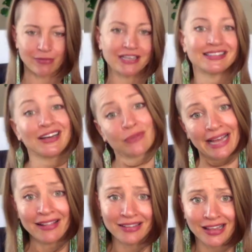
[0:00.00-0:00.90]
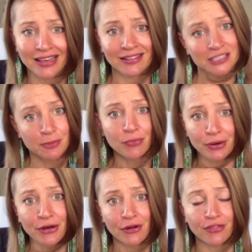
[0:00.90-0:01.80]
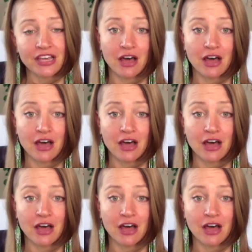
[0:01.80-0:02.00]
Because in reality, let's be real,